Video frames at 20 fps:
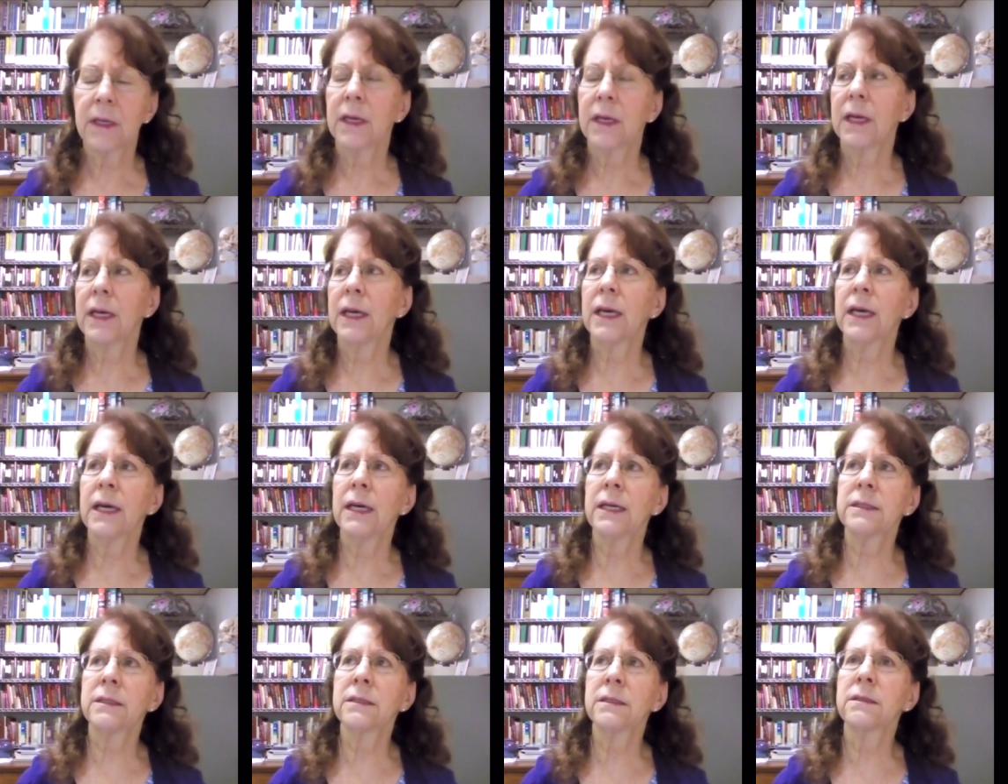
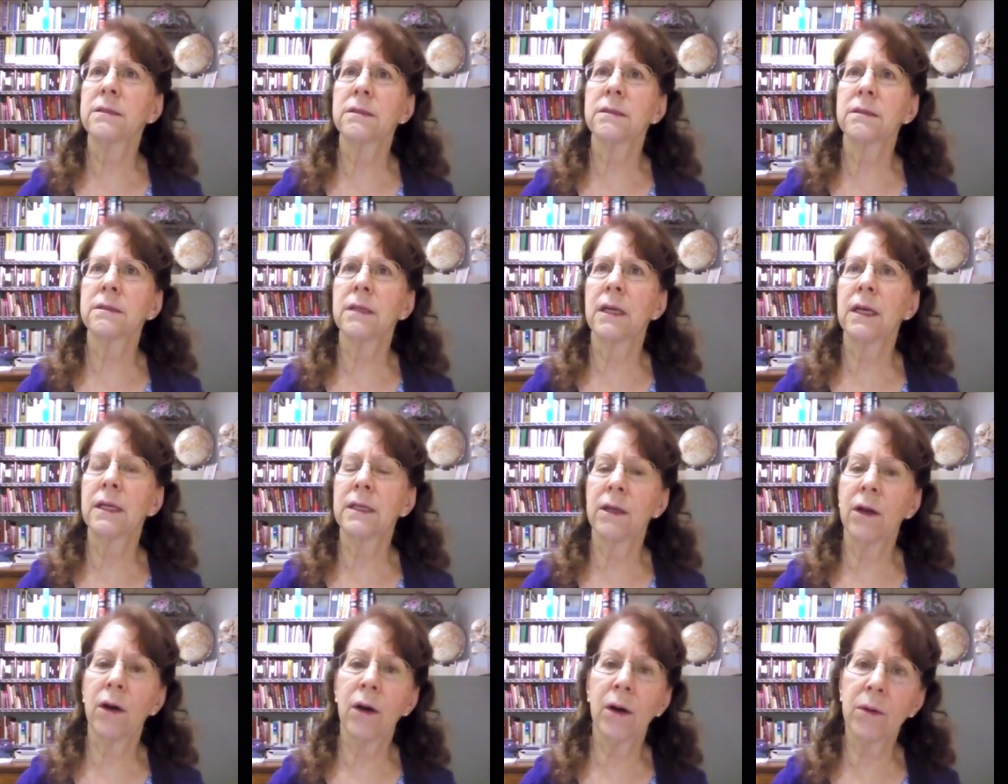and and
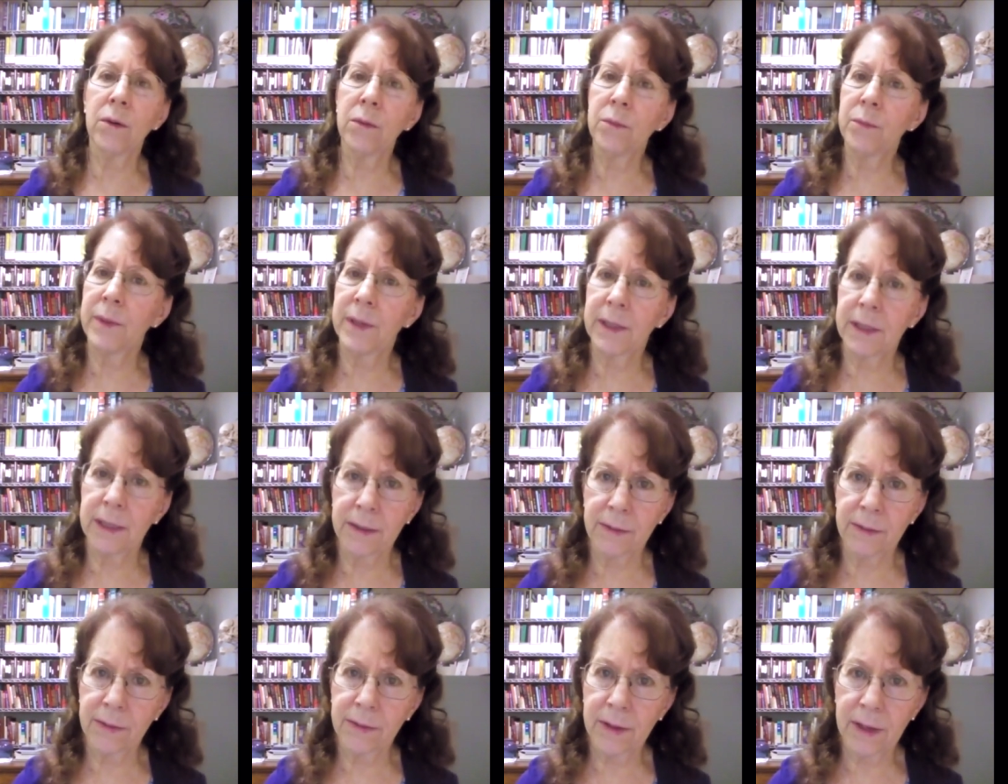
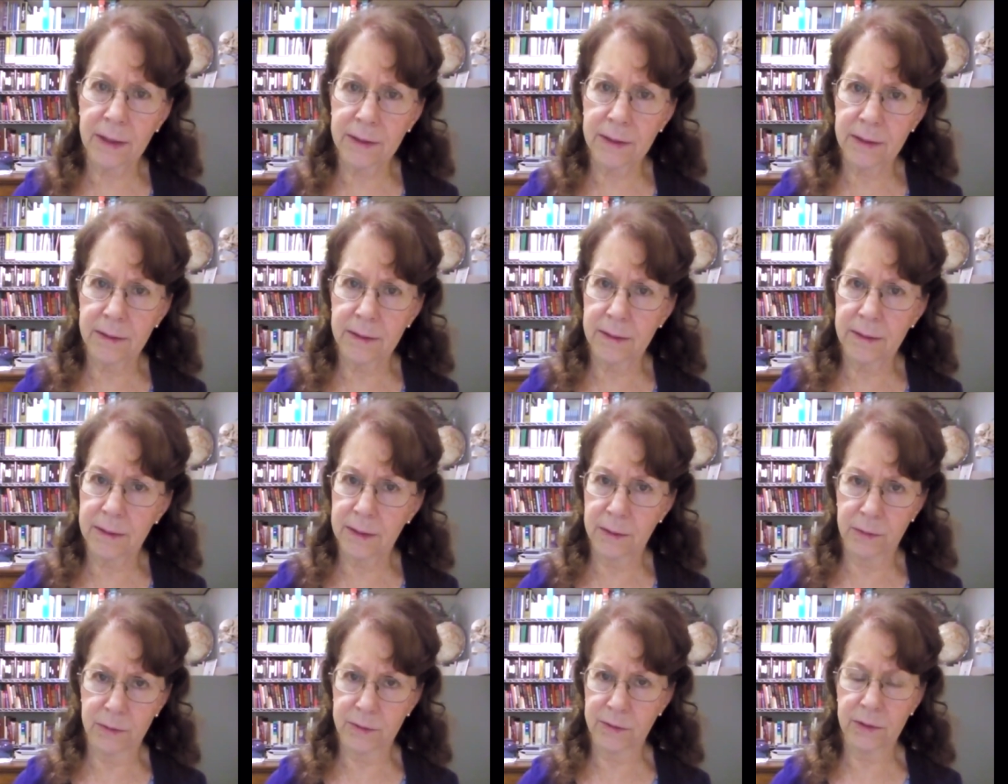nobody thought
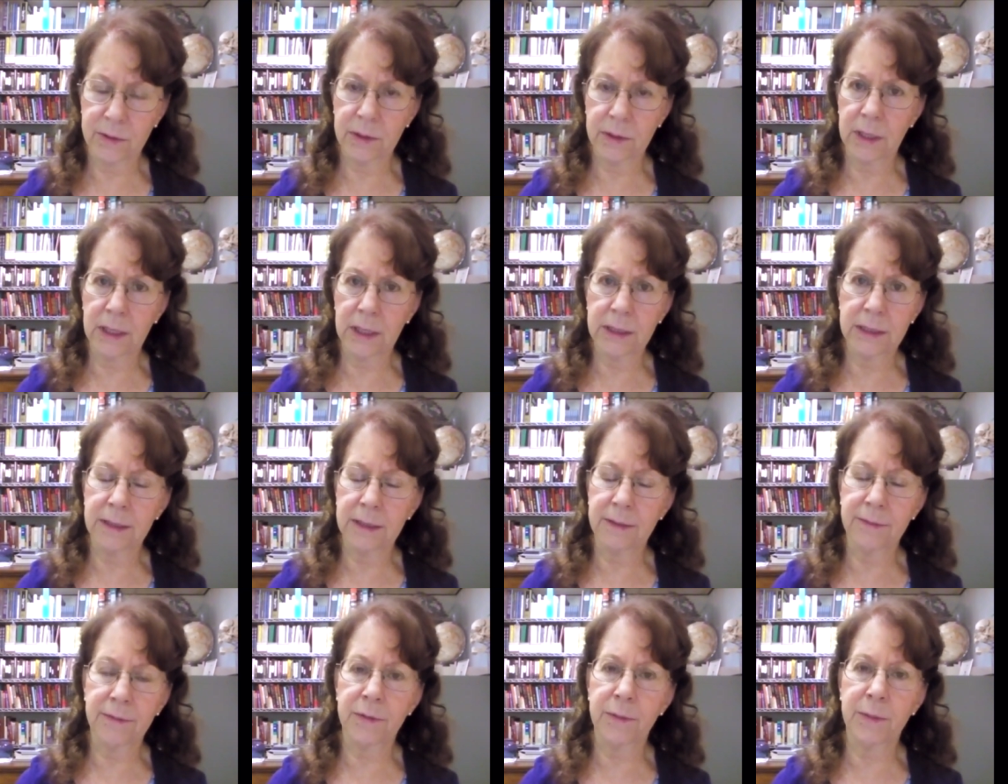it was a good
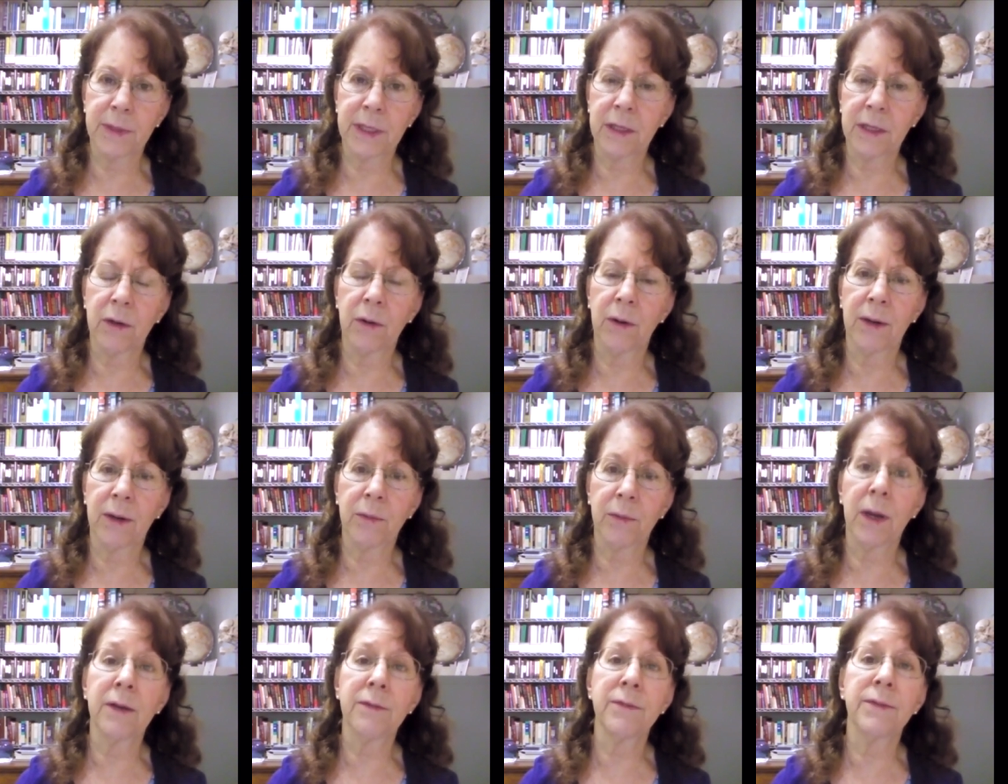idea for me to go on
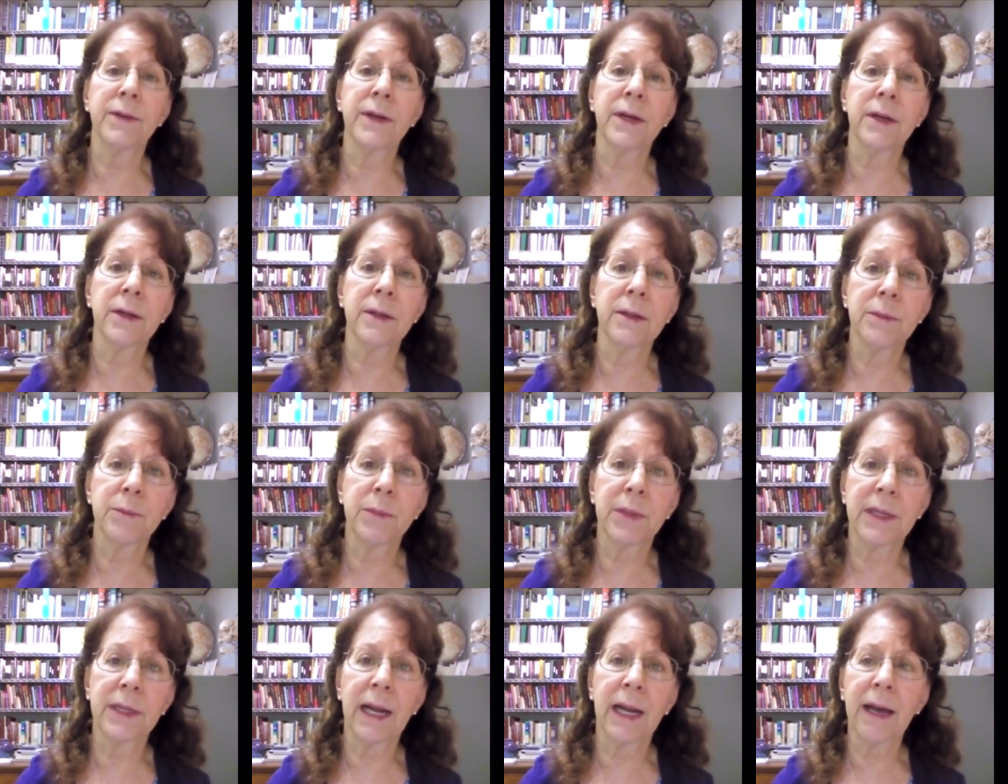welfare,
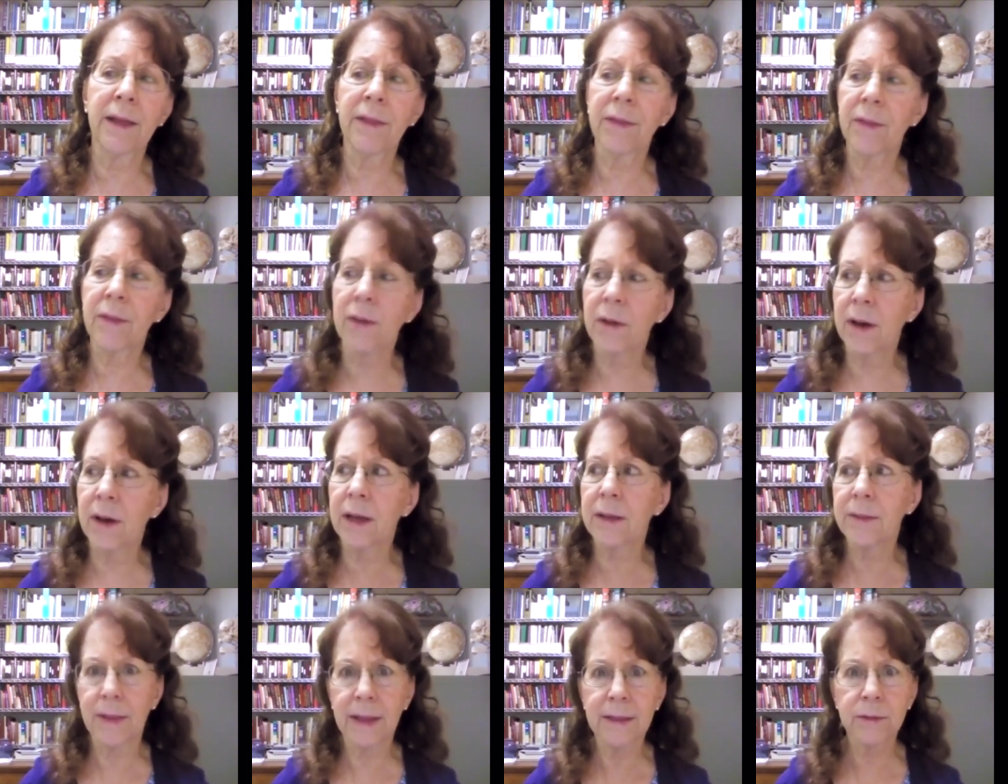but I
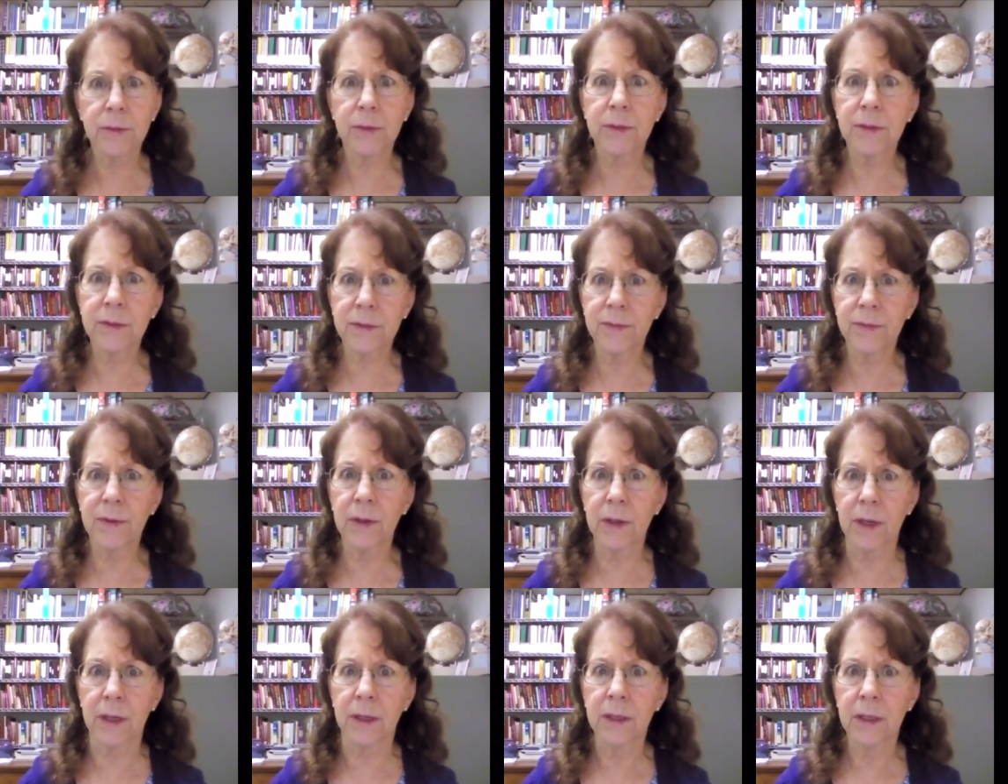thought that's what it's
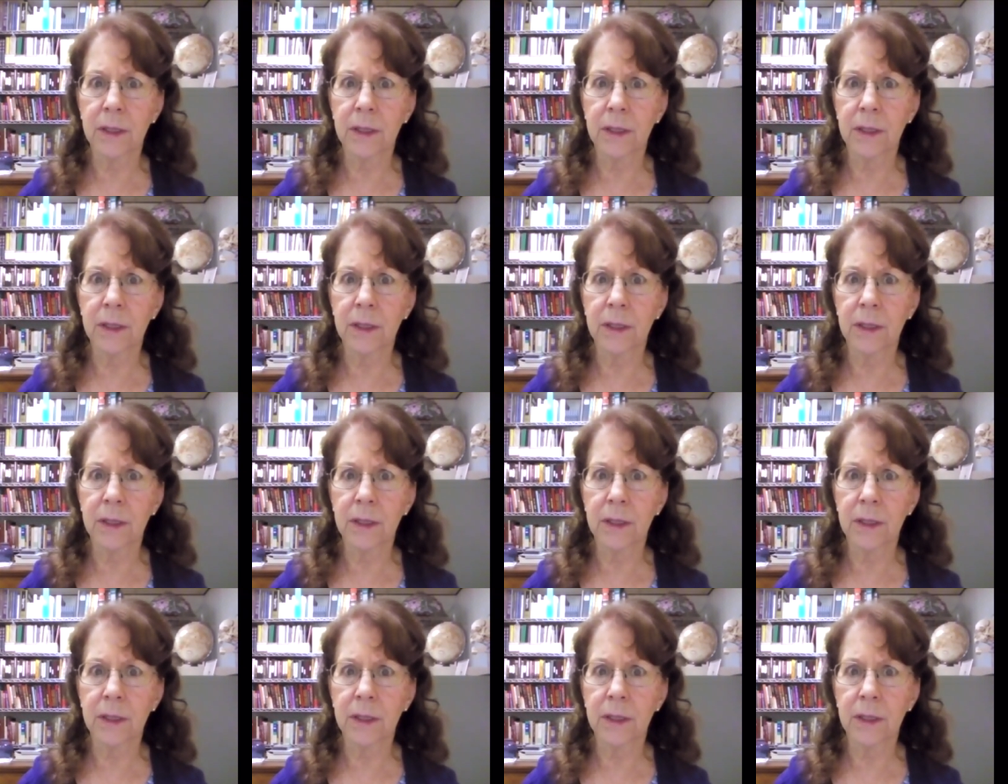for.